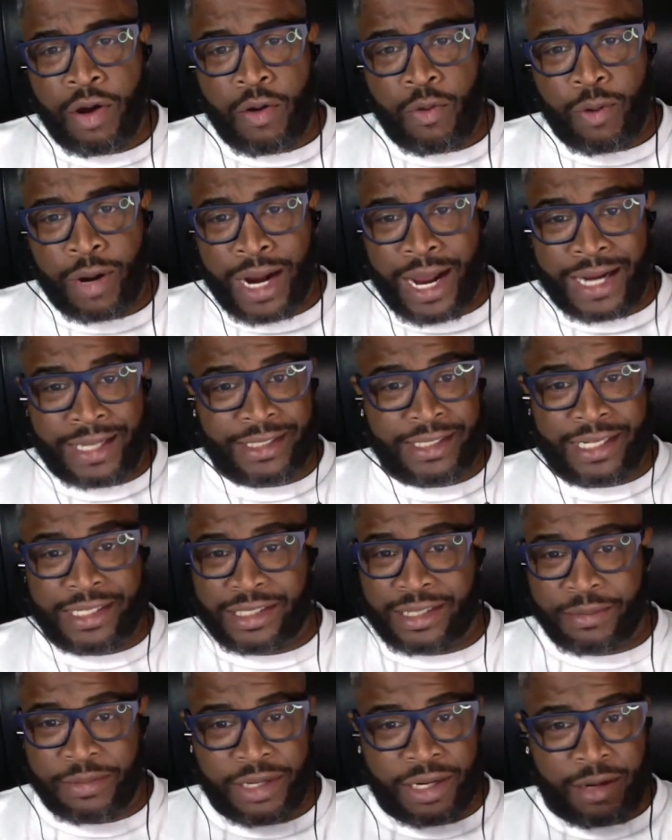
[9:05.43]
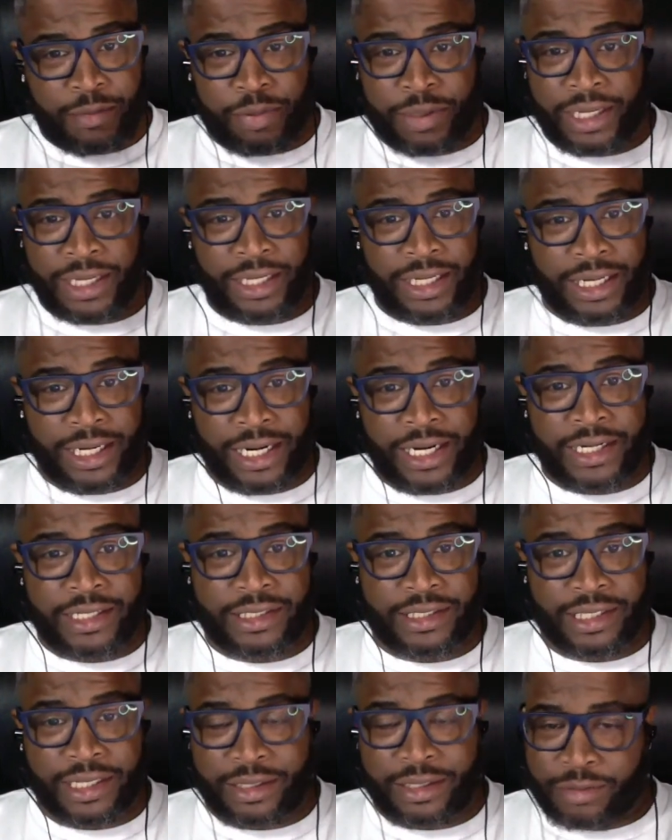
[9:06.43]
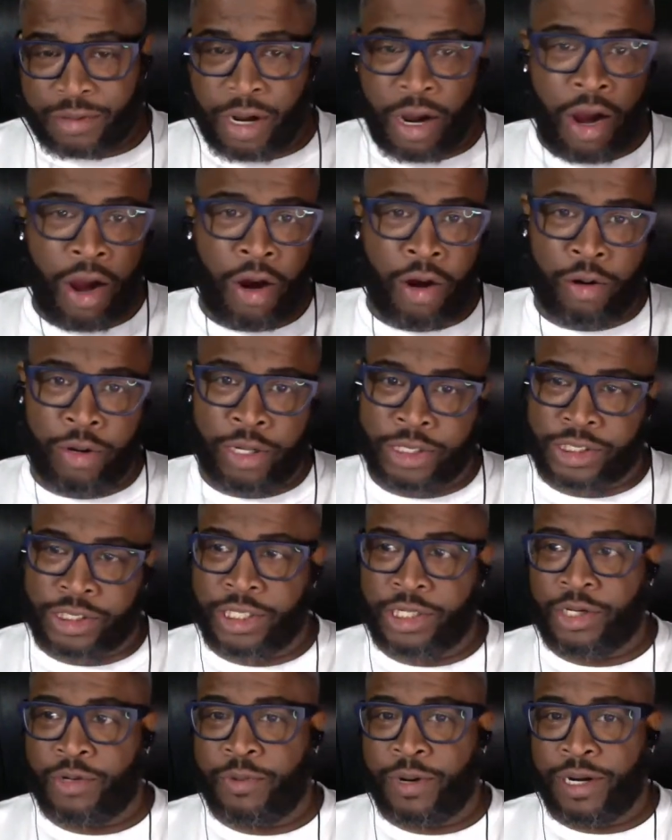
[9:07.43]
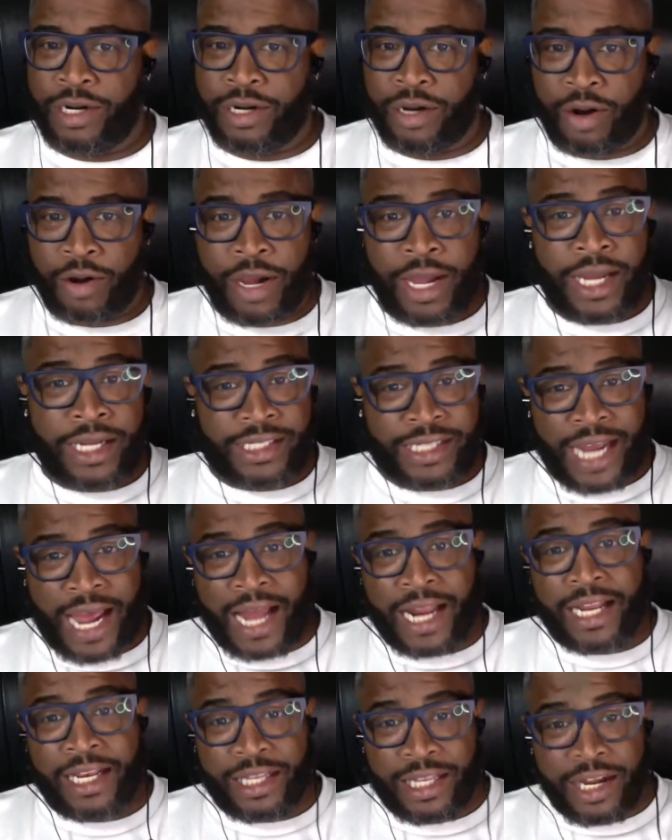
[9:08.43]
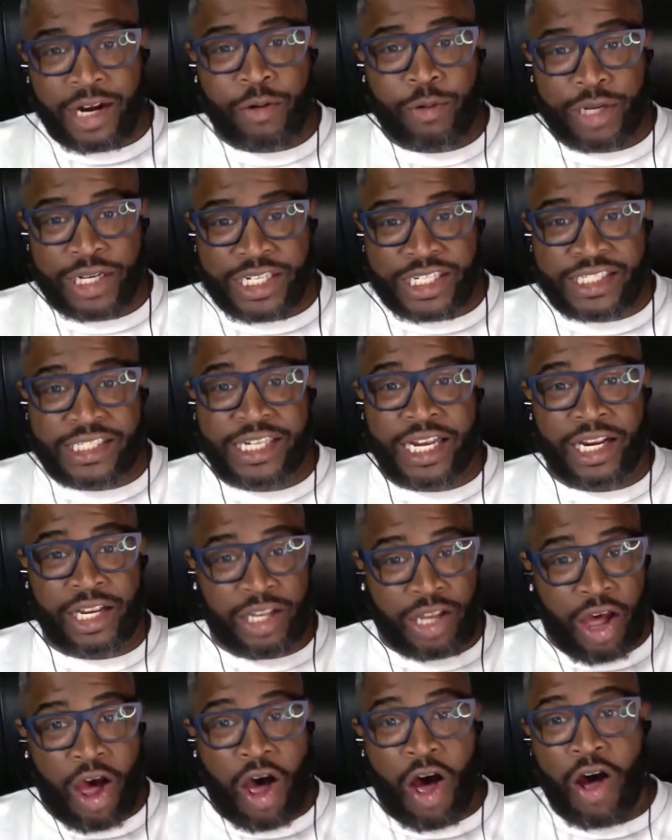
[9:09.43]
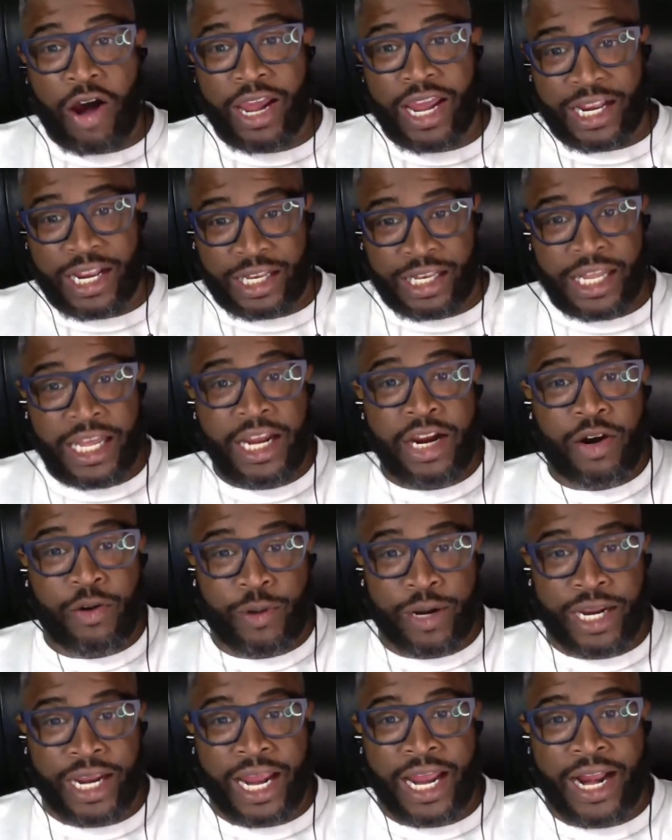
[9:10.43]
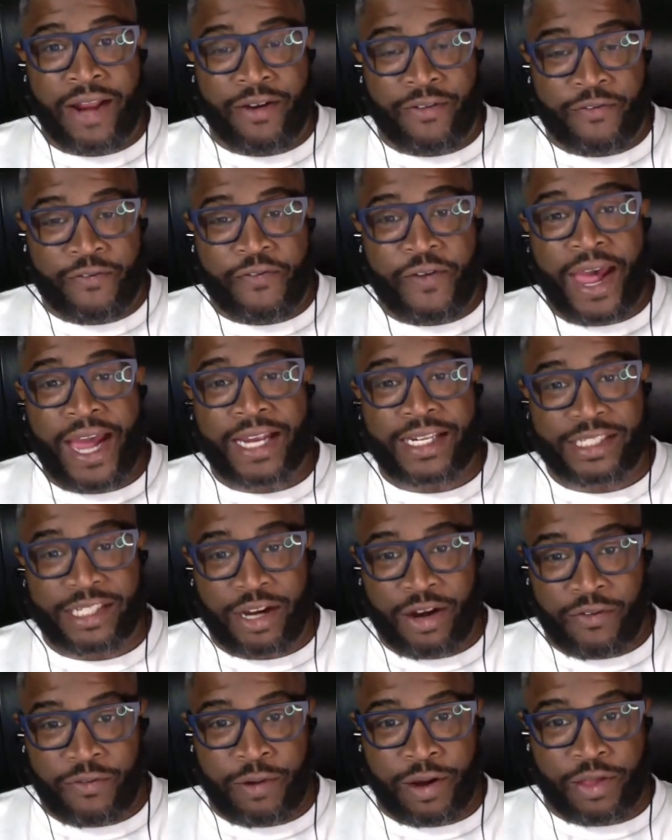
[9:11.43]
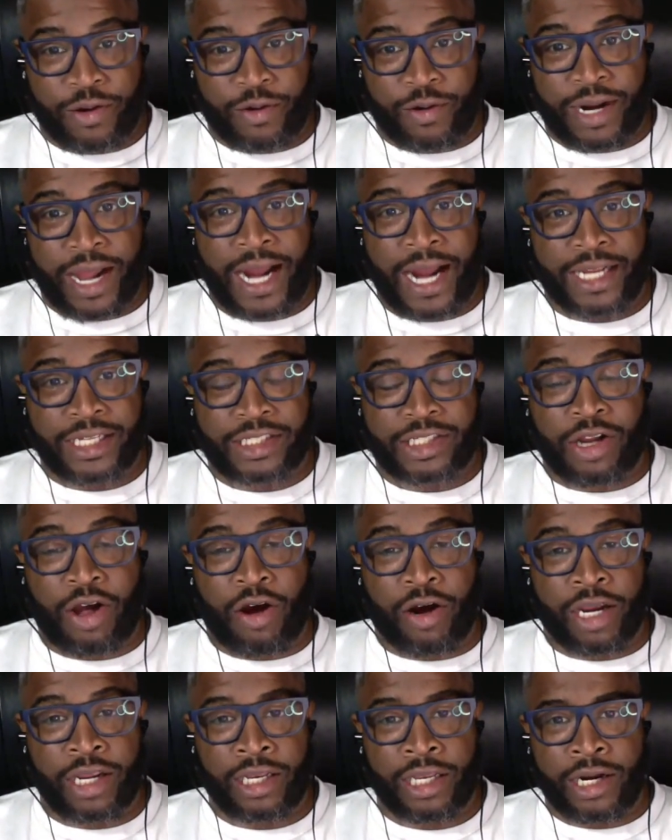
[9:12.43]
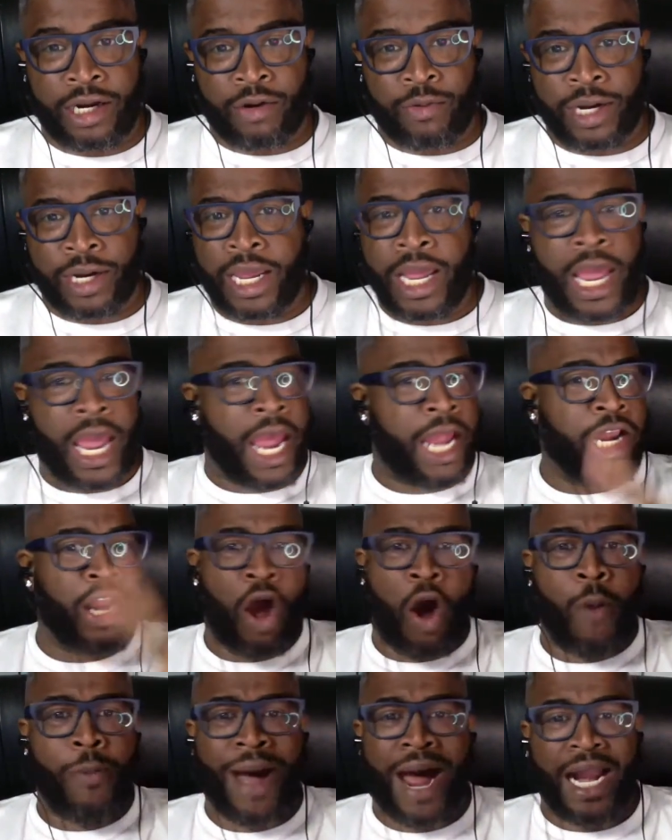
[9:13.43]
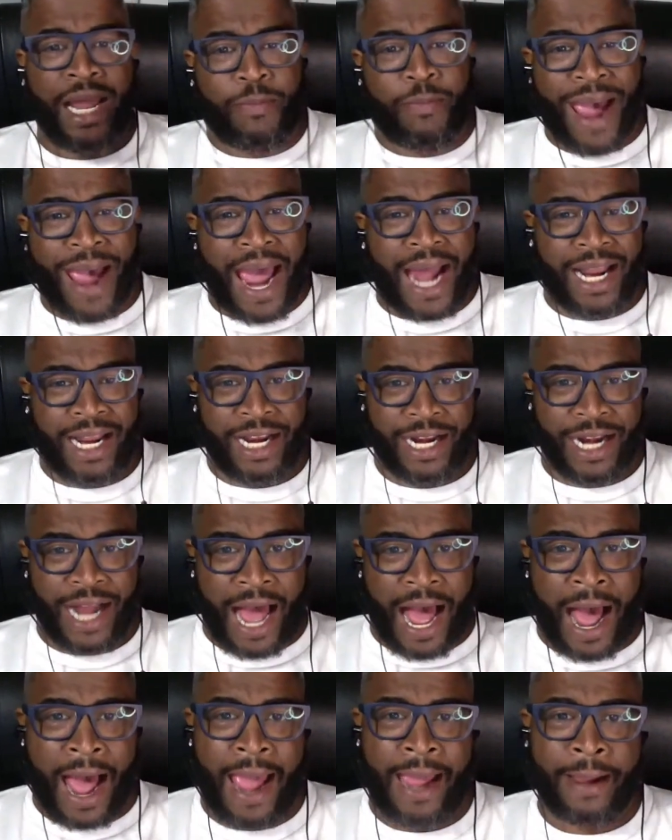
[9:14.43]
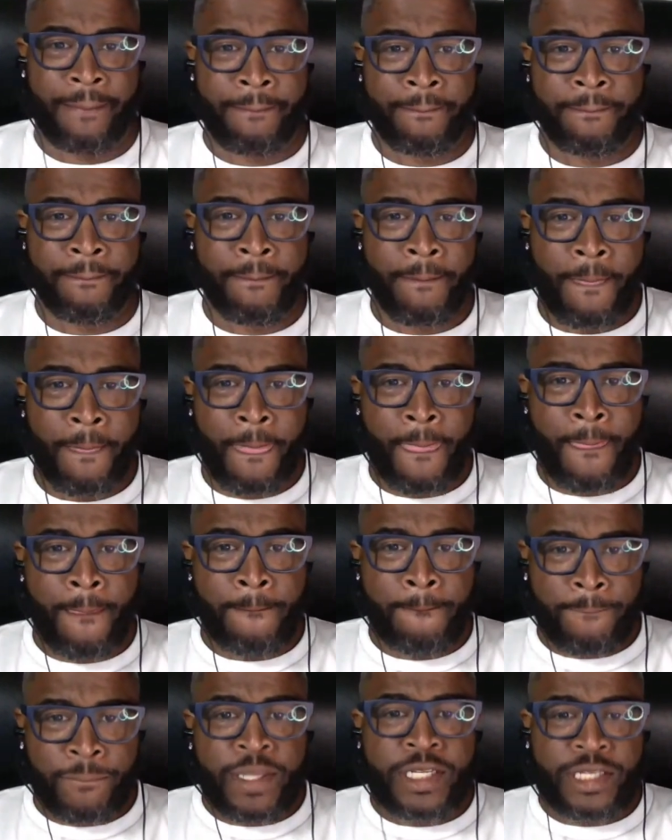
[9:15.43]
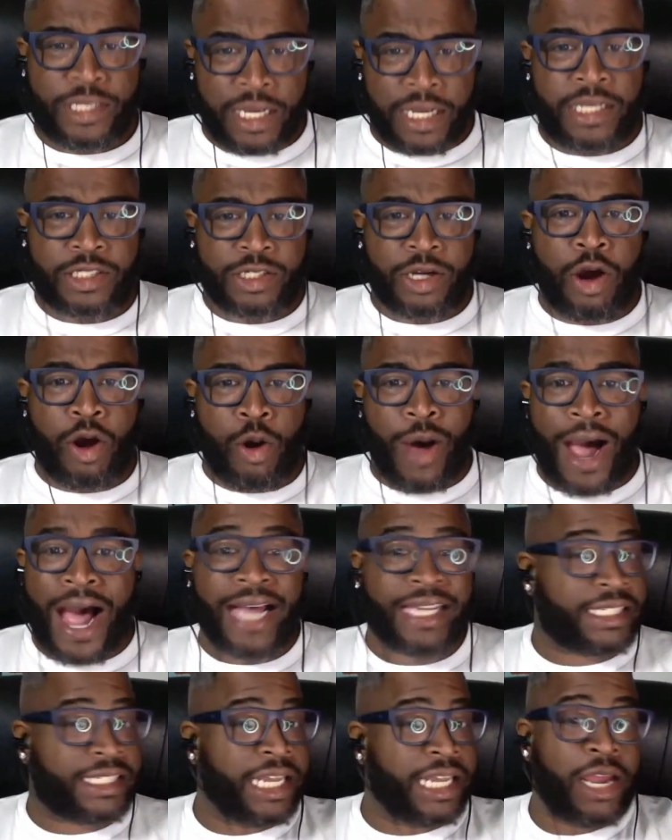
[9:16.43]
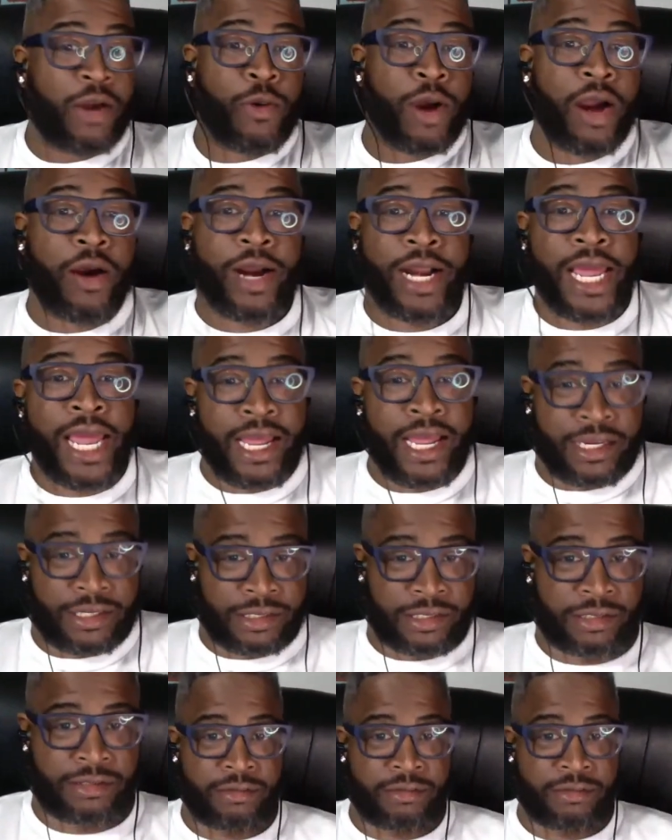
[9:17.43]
When I say something completely innocent, it's innuendo. Talent literally just said long and lingering and the effects of whether or not it's long and lingering, and nobody batted an eye. It's cool. I see where it is.